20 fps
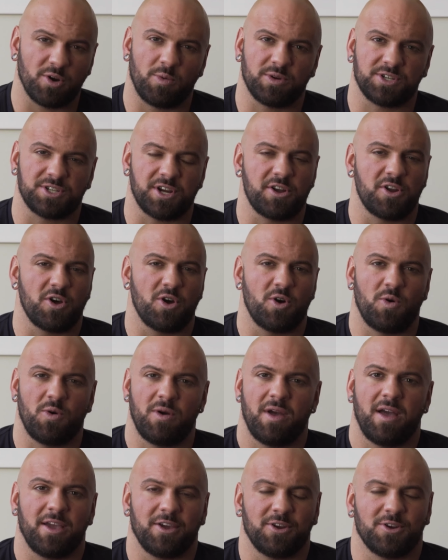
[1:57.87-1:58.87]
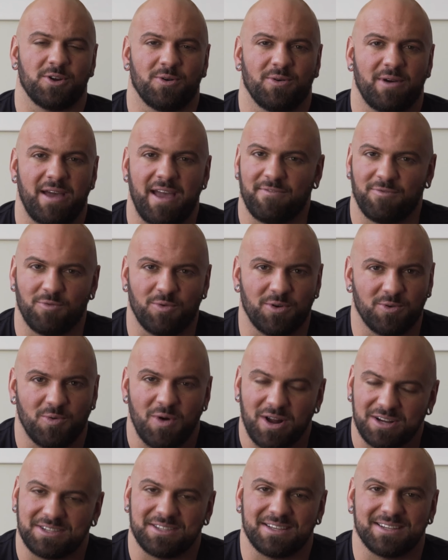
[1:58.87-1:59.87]
which I know, everyone
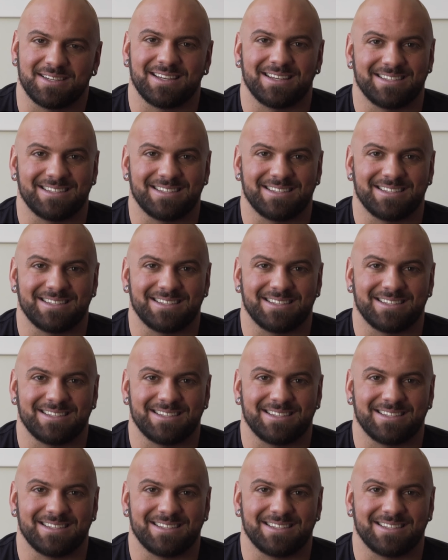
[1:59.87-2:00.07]
watching this